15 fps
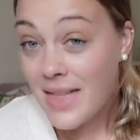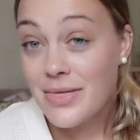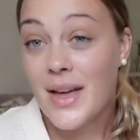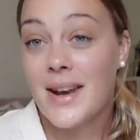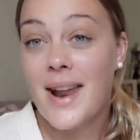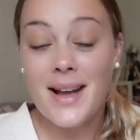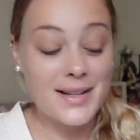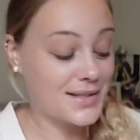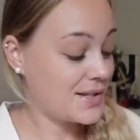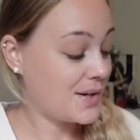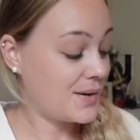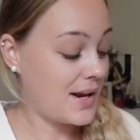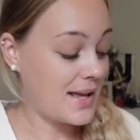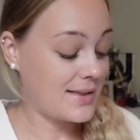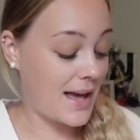the next
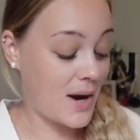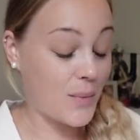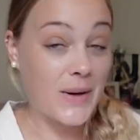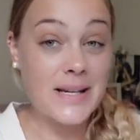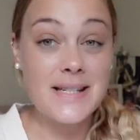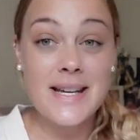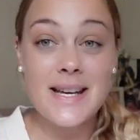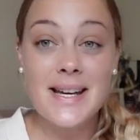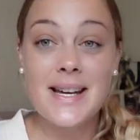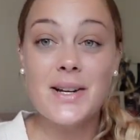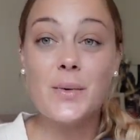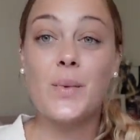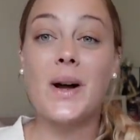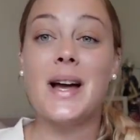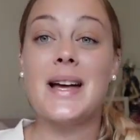unit that we
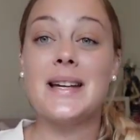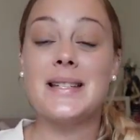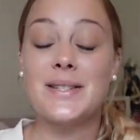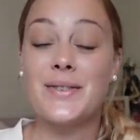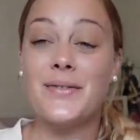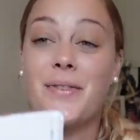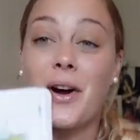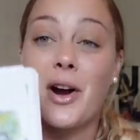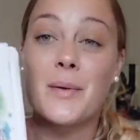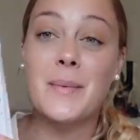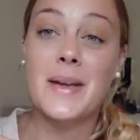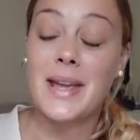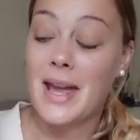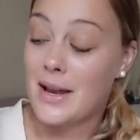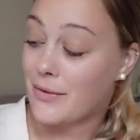did was
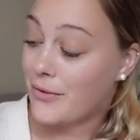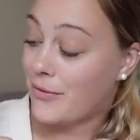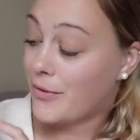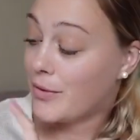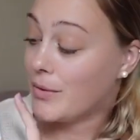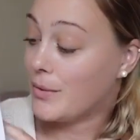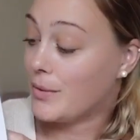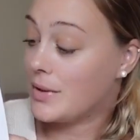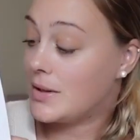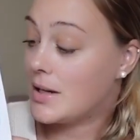farming and food.